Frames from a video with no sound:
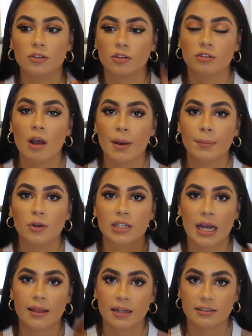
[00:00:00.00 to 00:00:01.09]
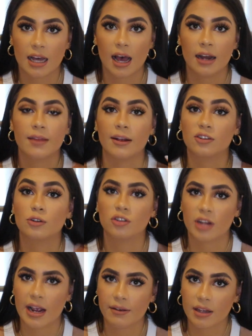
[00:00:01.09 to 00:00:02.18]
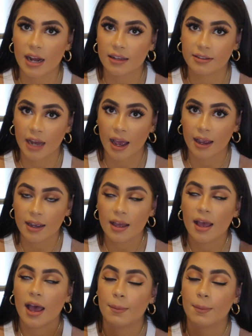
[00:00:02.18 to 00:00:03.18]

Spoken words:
just scrub her body and then tan, and then she'll shave the next day,